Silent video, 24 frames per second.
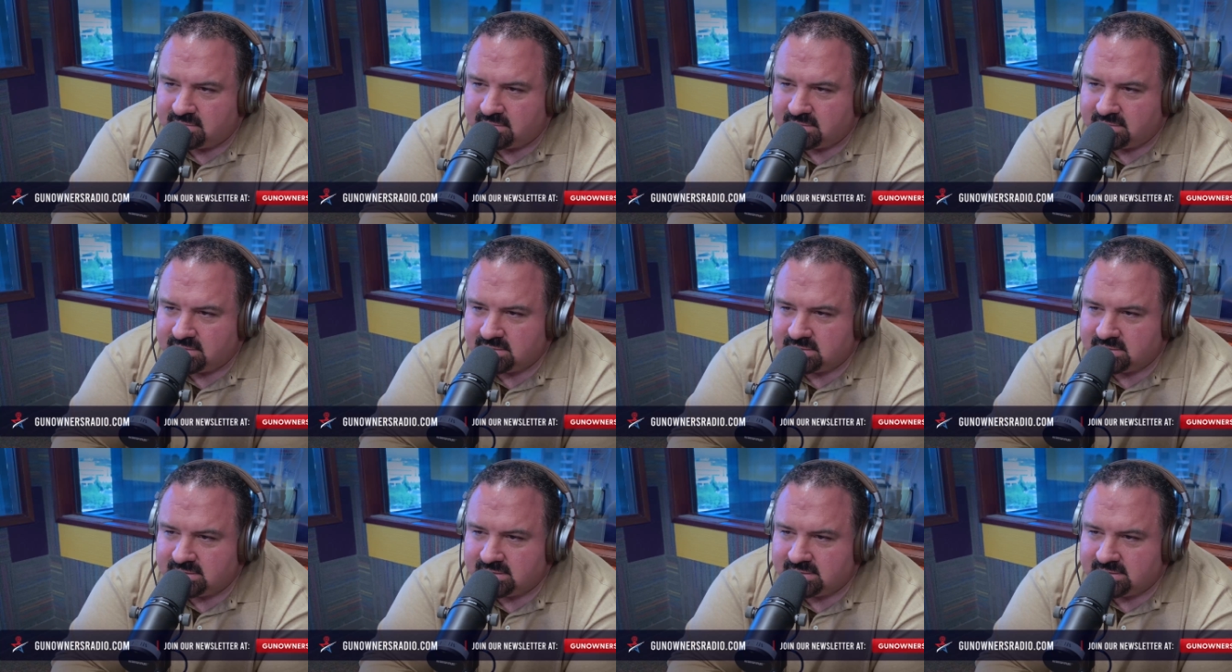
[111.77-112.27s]
I
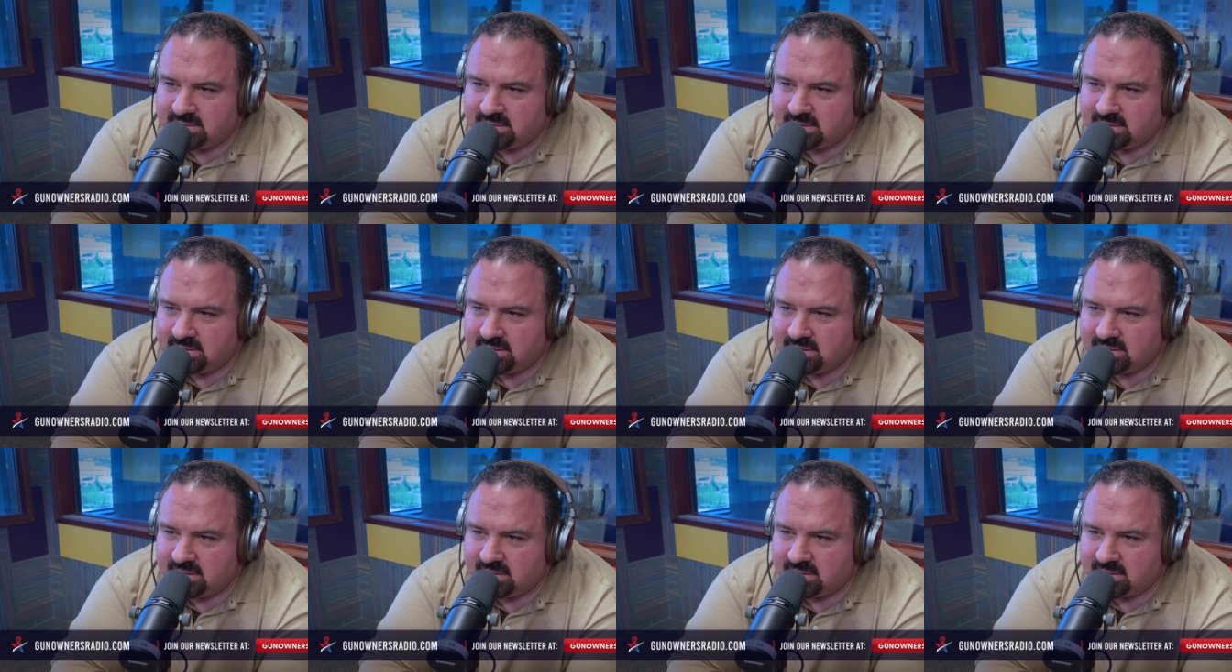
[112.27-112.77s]
think it's
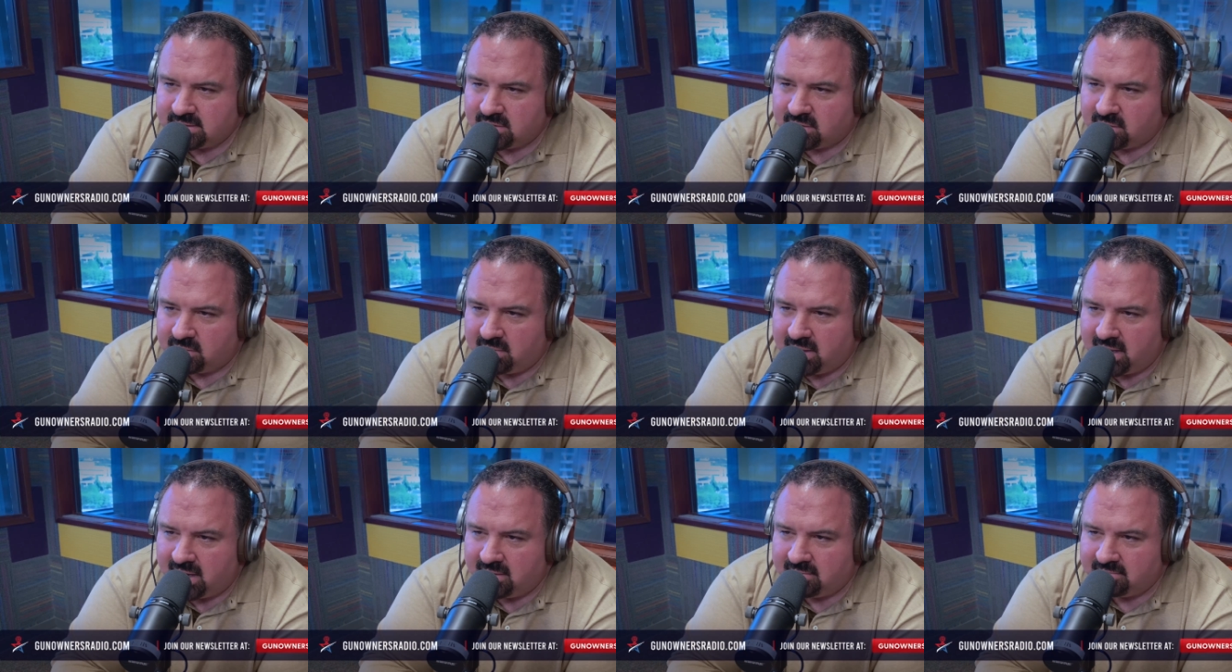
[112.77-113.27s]
Goldblatt.
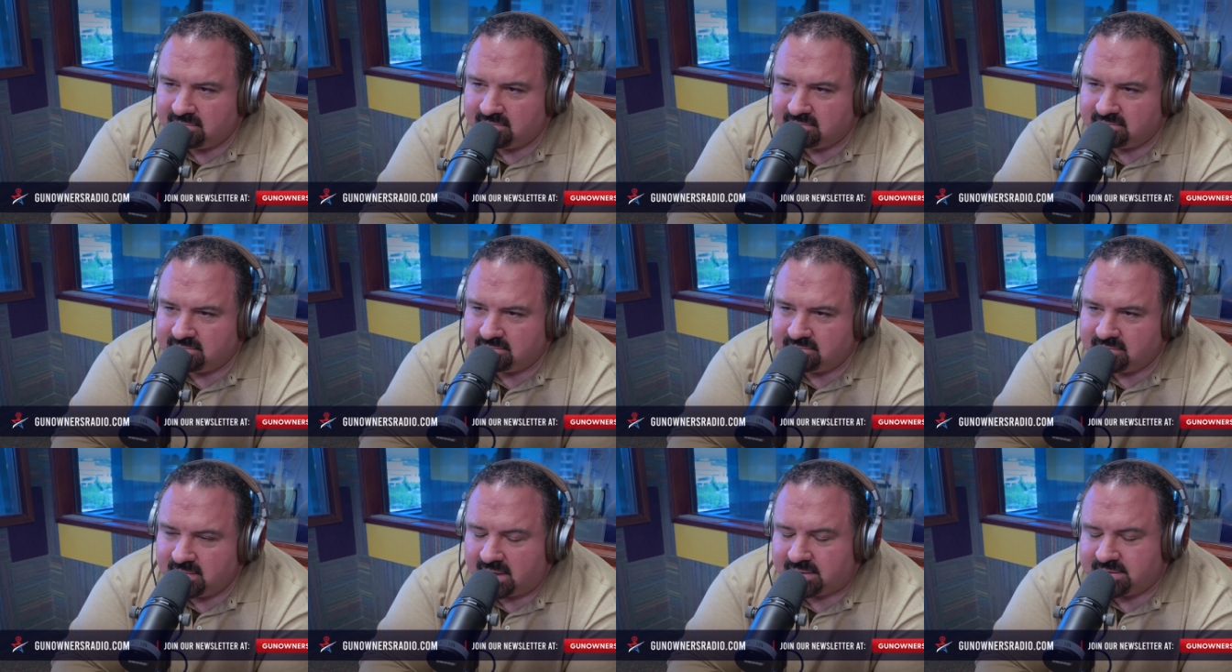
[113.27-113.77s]
Goldblatt.
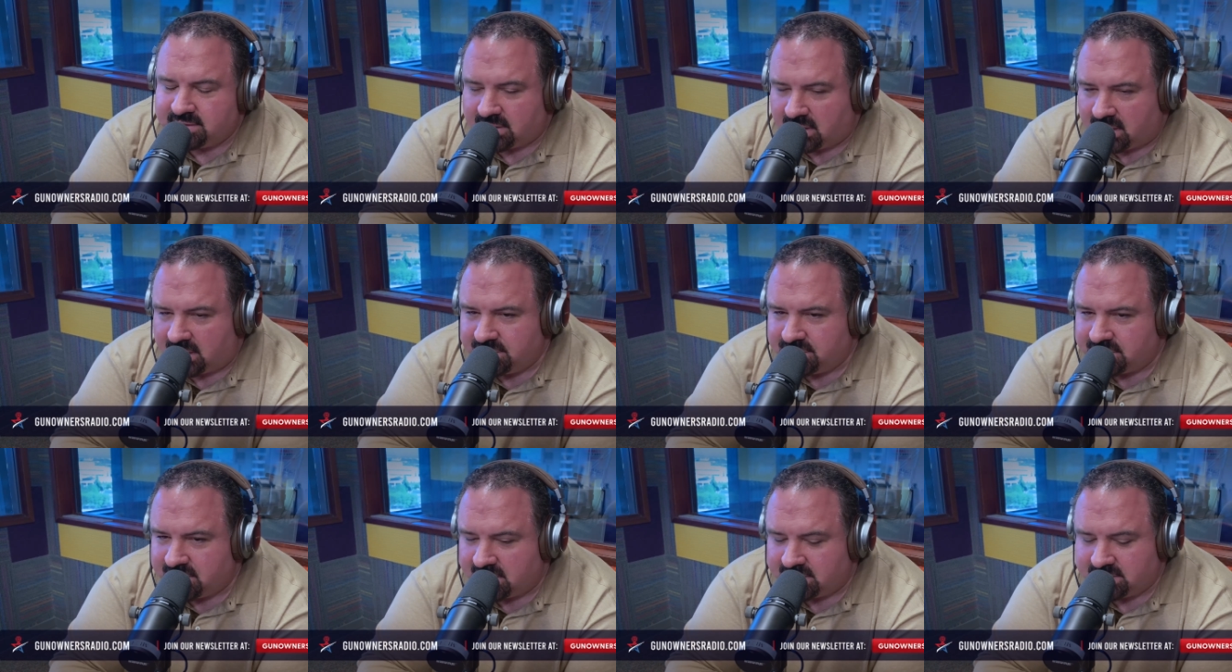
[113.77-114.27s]
I'm
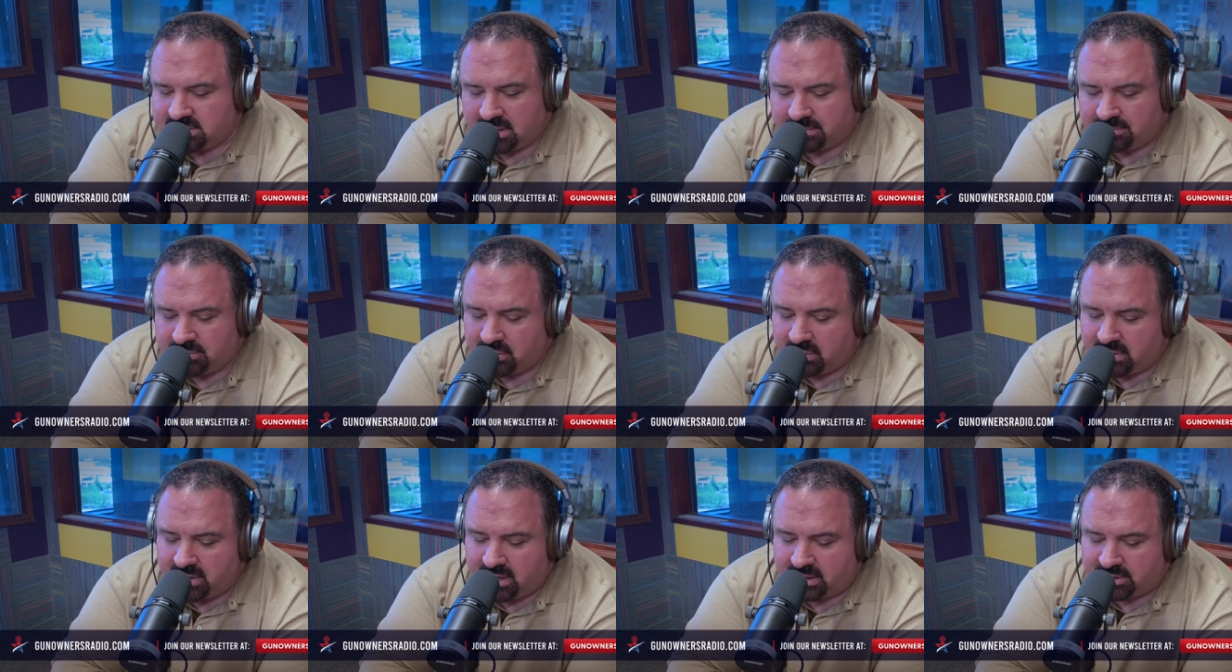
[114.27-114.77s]
sorry, Janessa. I'm
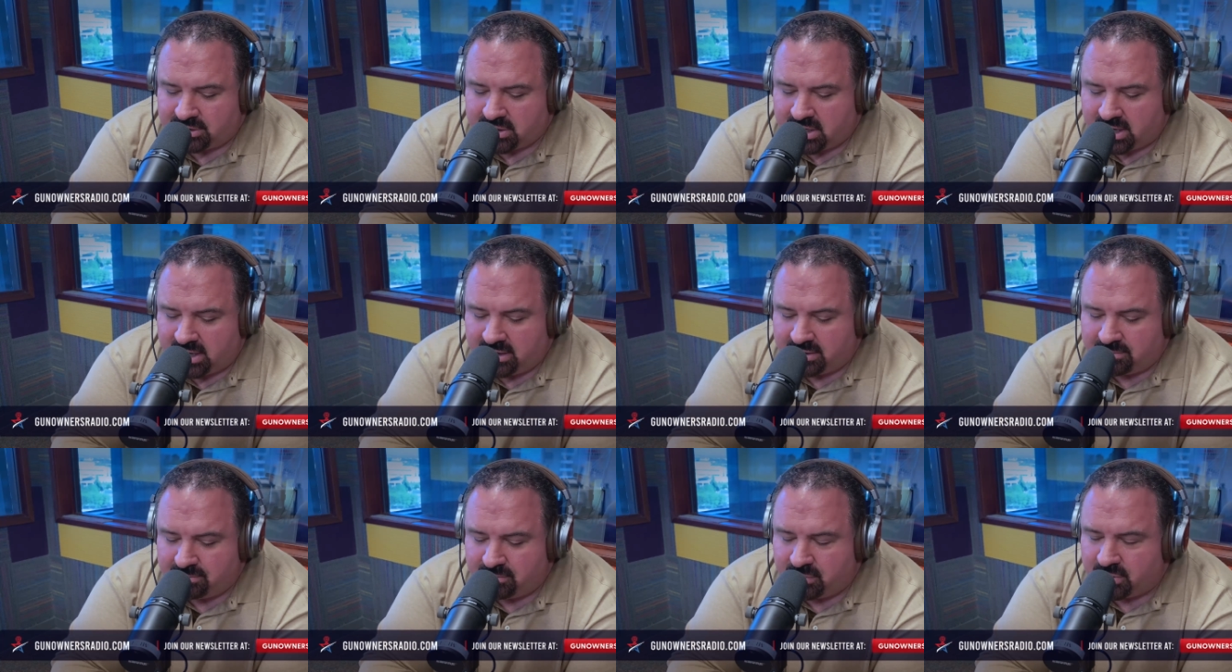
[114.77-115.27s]
truly not
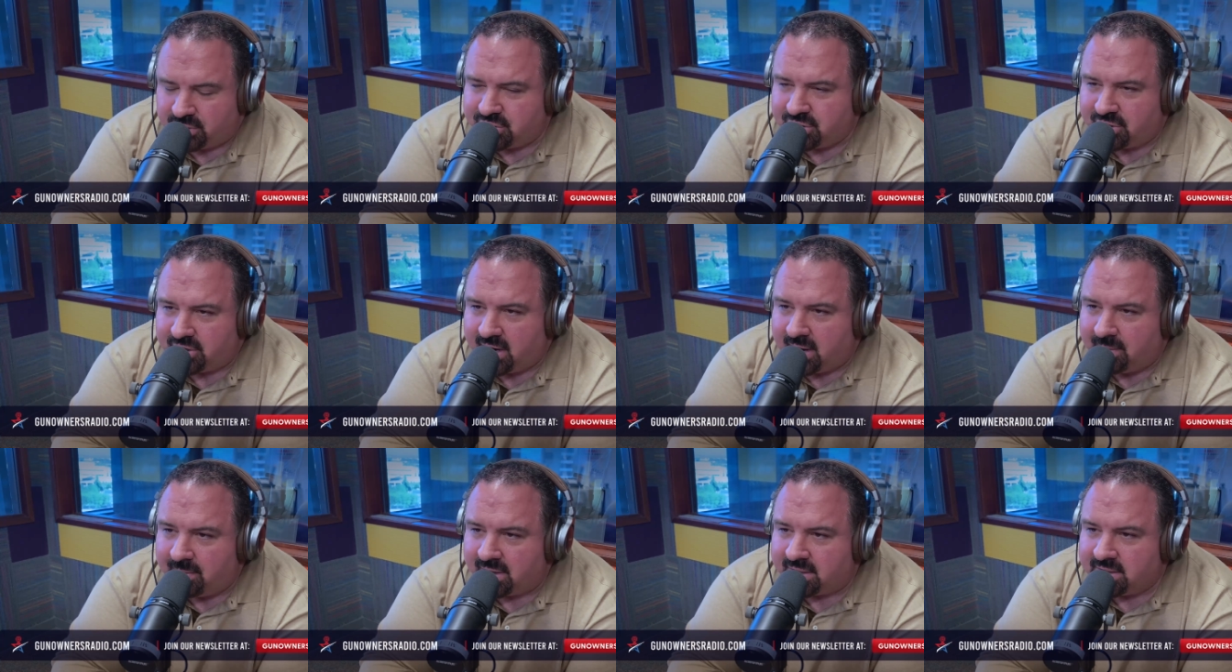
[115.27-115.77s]
trying to butcher your
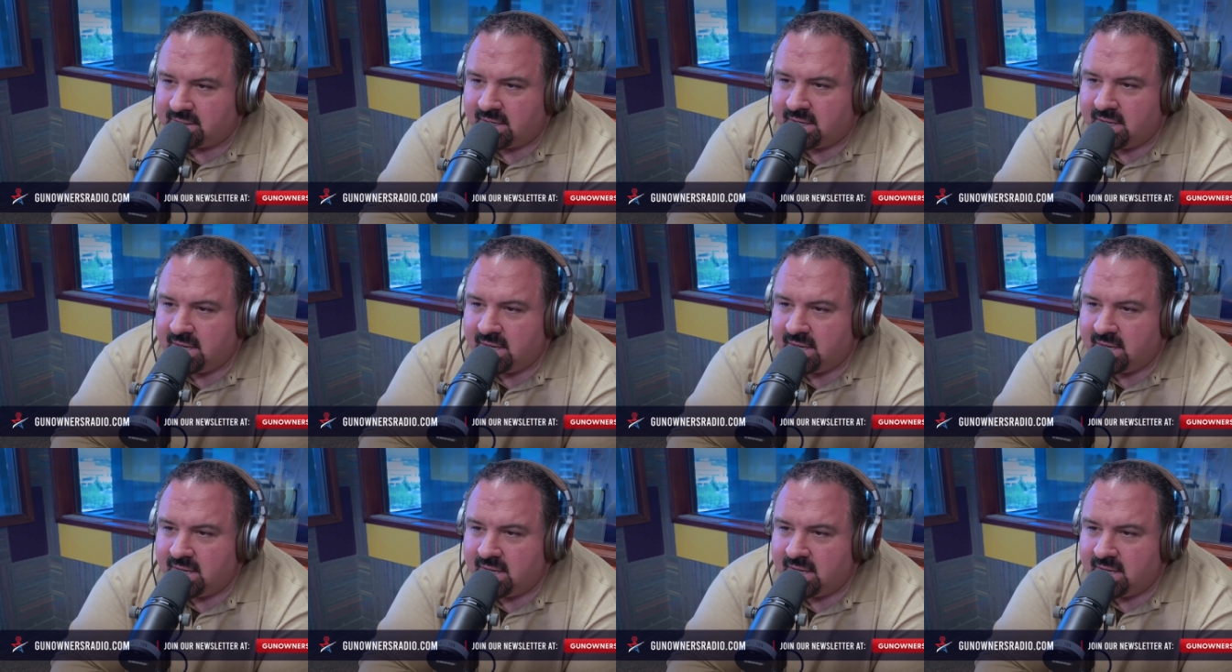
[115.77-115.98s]
name.